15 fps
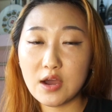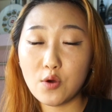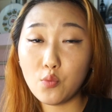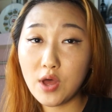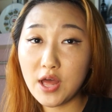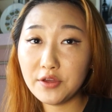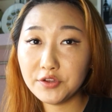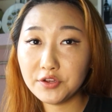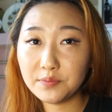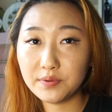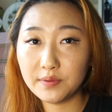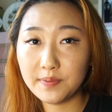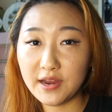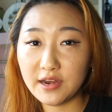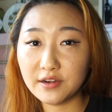While you're
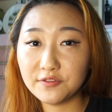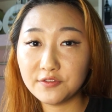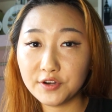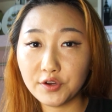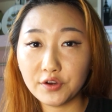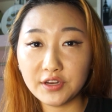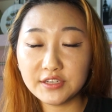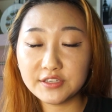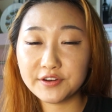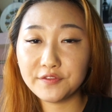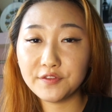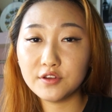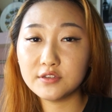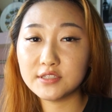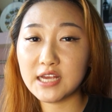preparing for your
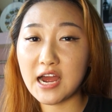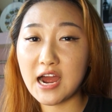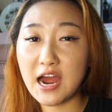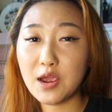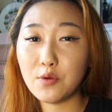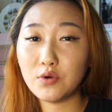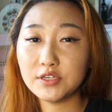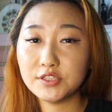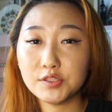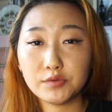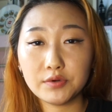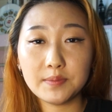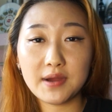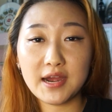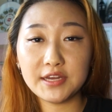interviews, I want to
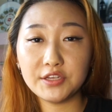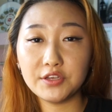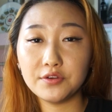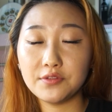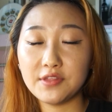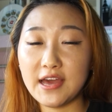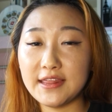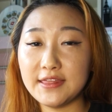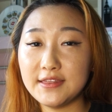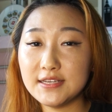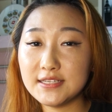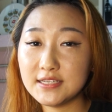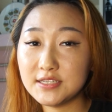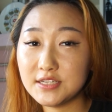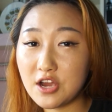remind you that
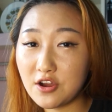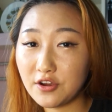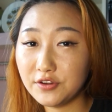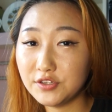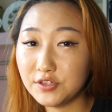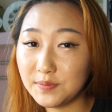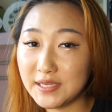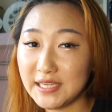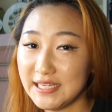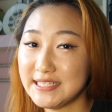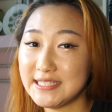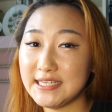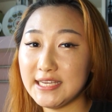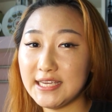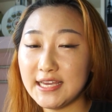this is not going to be
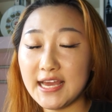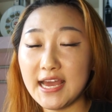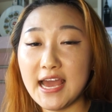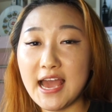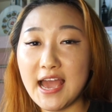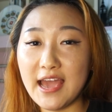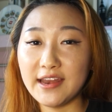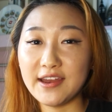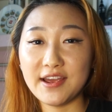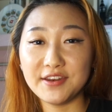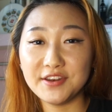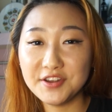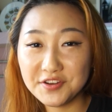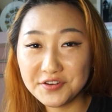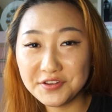easy, and I
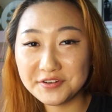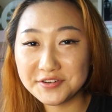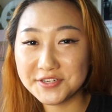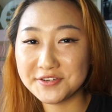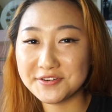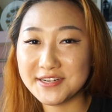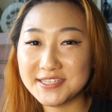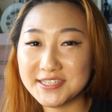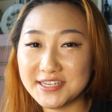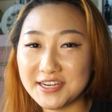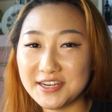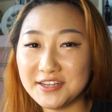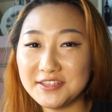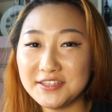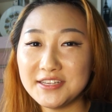know you're stressed
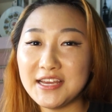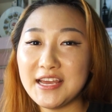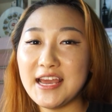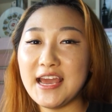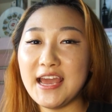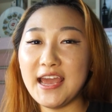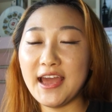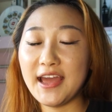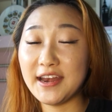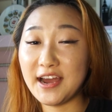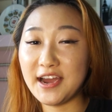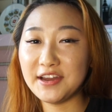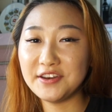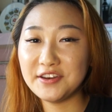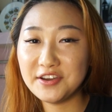out, and
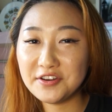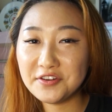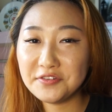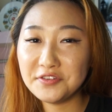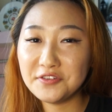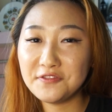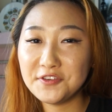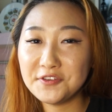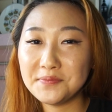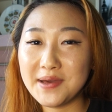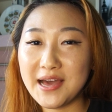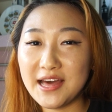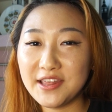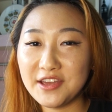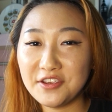I know you feel
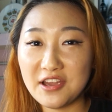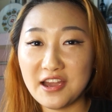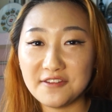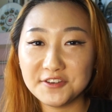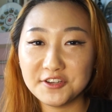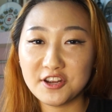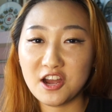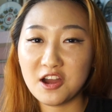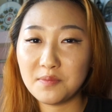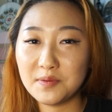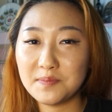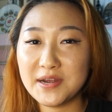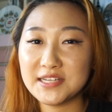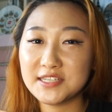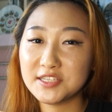bad that you have to
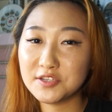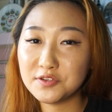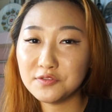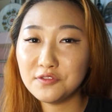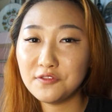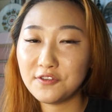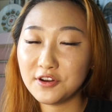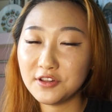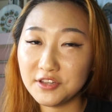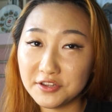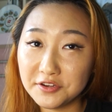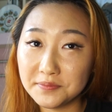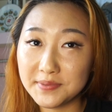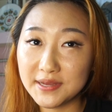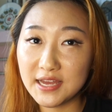compromise school for a
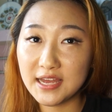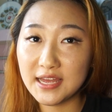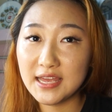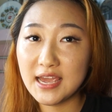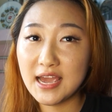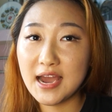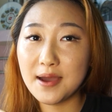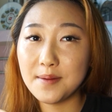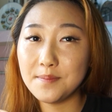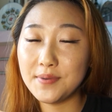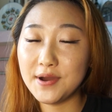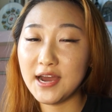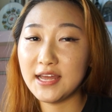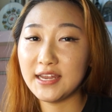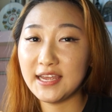little bit,
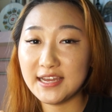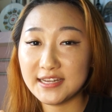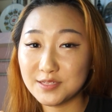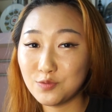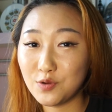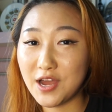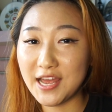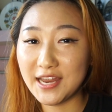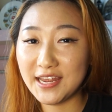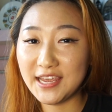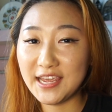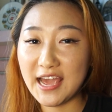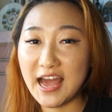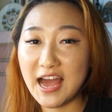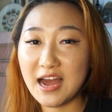but guess what?
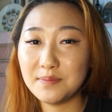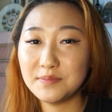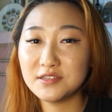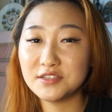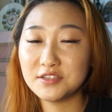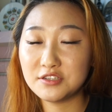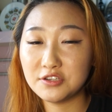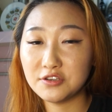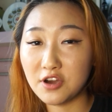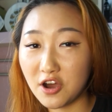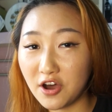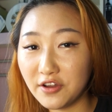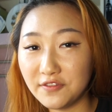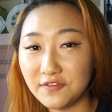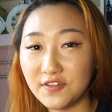It happens to
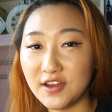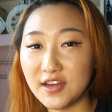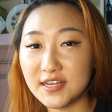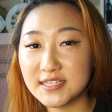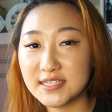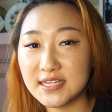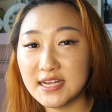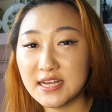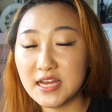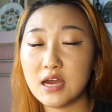all of us.